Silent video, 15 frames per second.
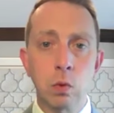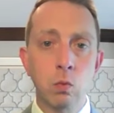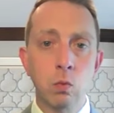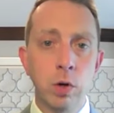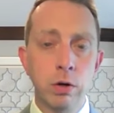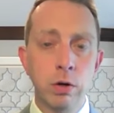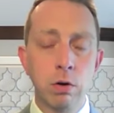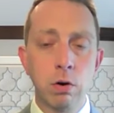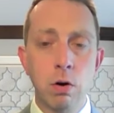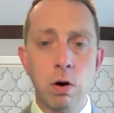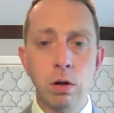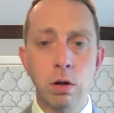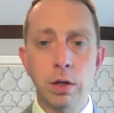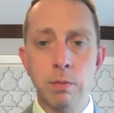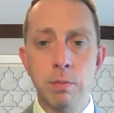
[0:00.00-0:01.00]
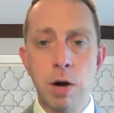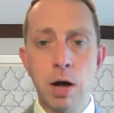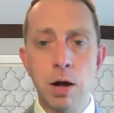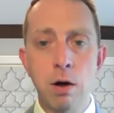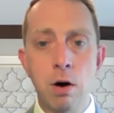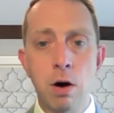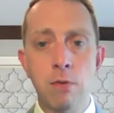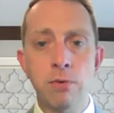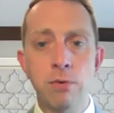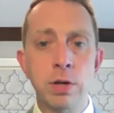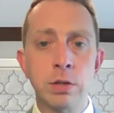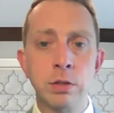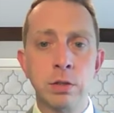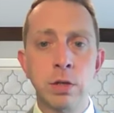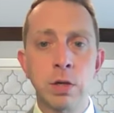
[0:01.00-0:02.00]
when you're calling my
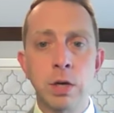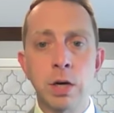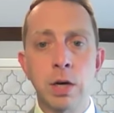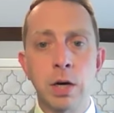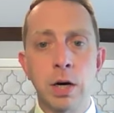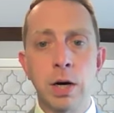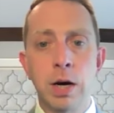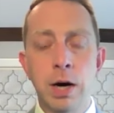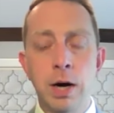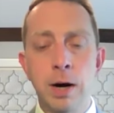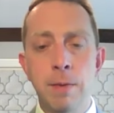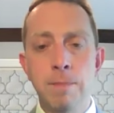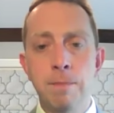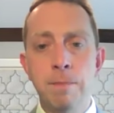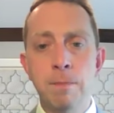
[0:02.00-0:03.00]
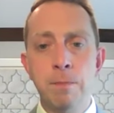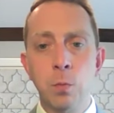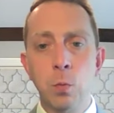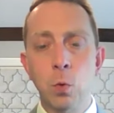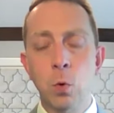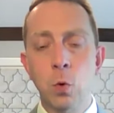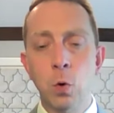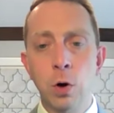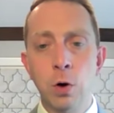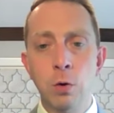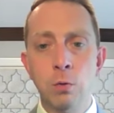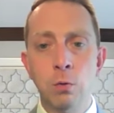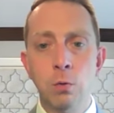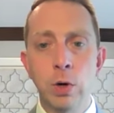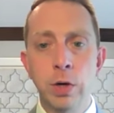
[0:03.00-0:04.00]
office,
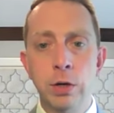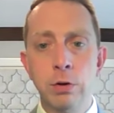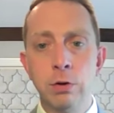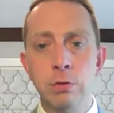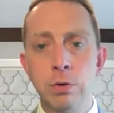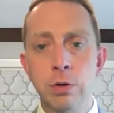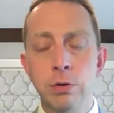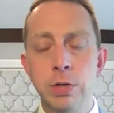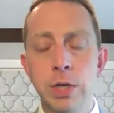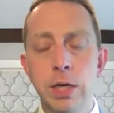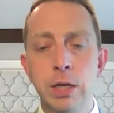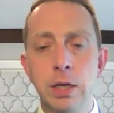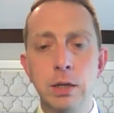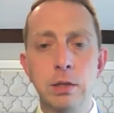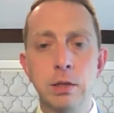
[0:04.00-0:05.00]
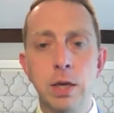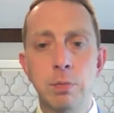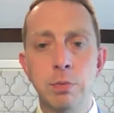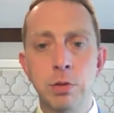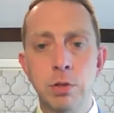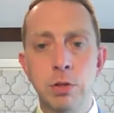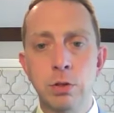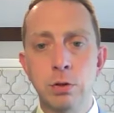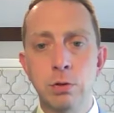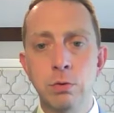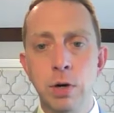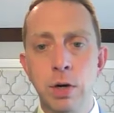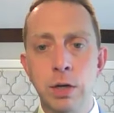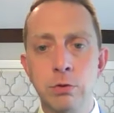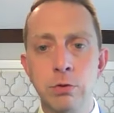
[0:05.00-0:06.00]
or when you're taking steps
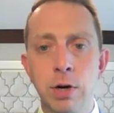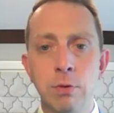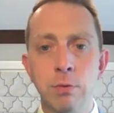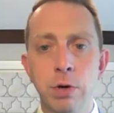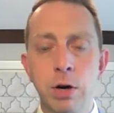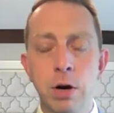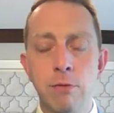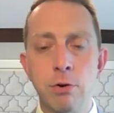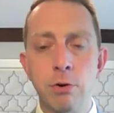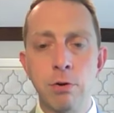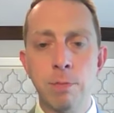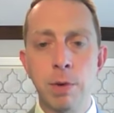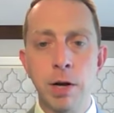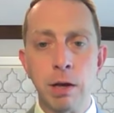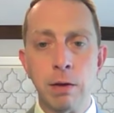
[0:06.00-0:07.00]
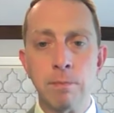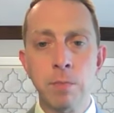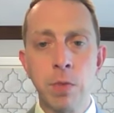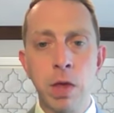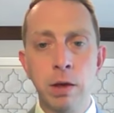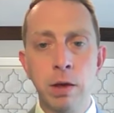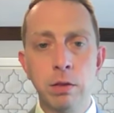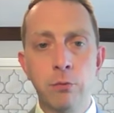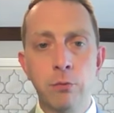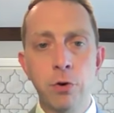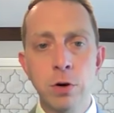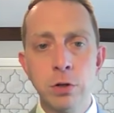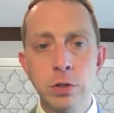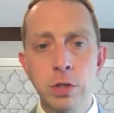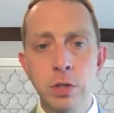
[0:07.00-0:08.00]
to try to recover your money? The
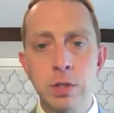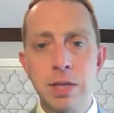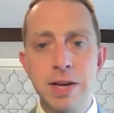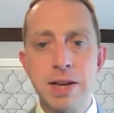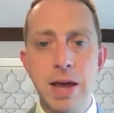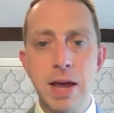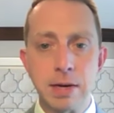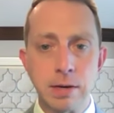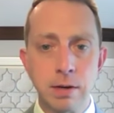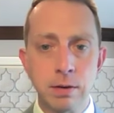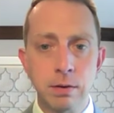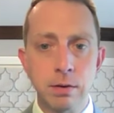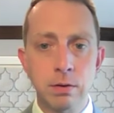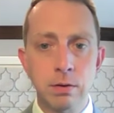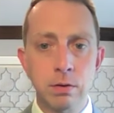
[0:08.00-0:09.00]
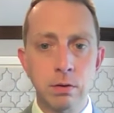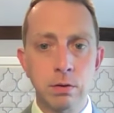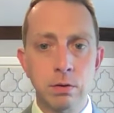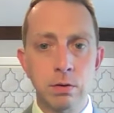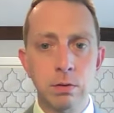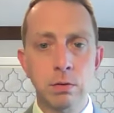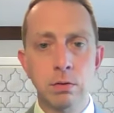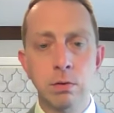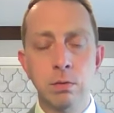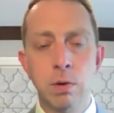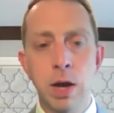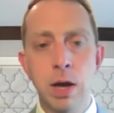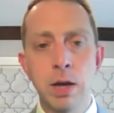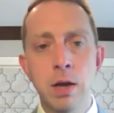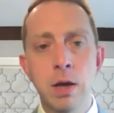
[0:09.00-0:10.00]
first is the date,
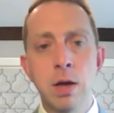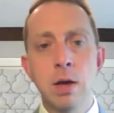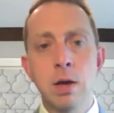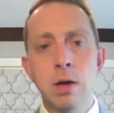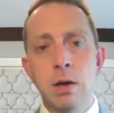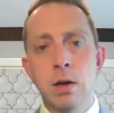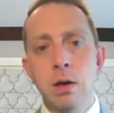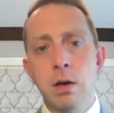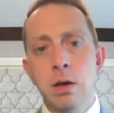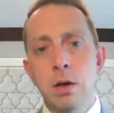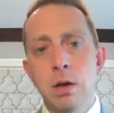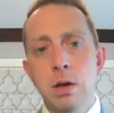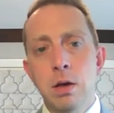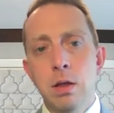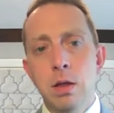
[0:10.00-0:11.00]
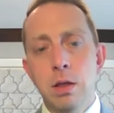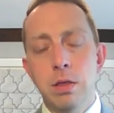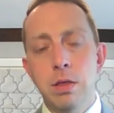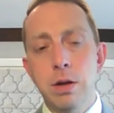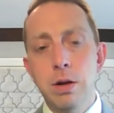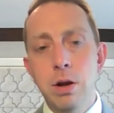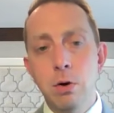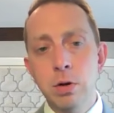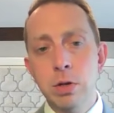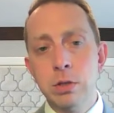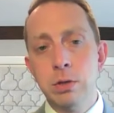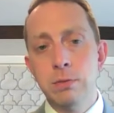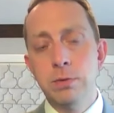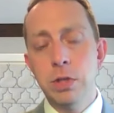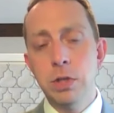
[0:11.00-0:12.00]
okay? The
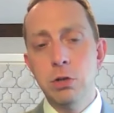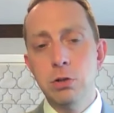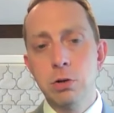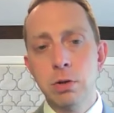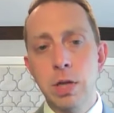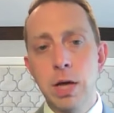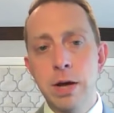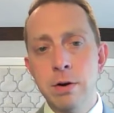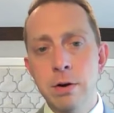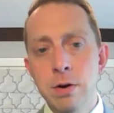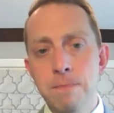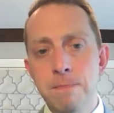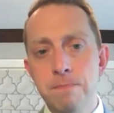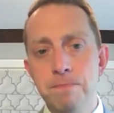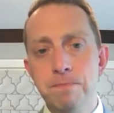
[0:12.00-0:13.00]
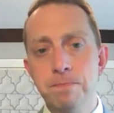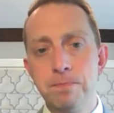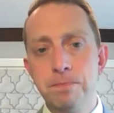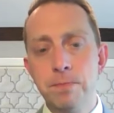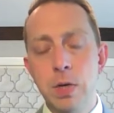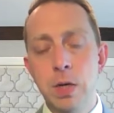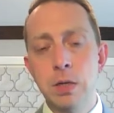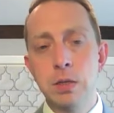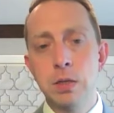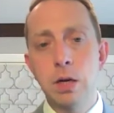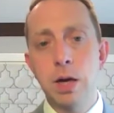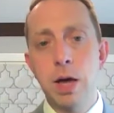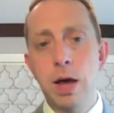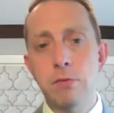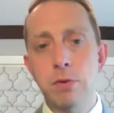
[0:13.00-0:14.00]
notice of seizure letter is
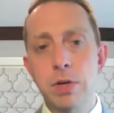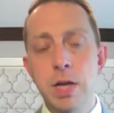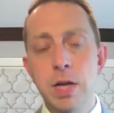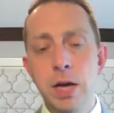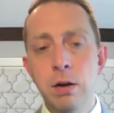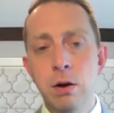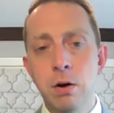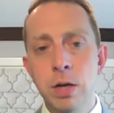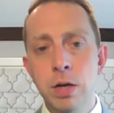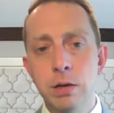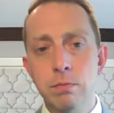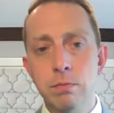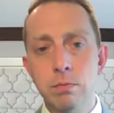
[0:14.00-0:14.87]
going to have a date on it.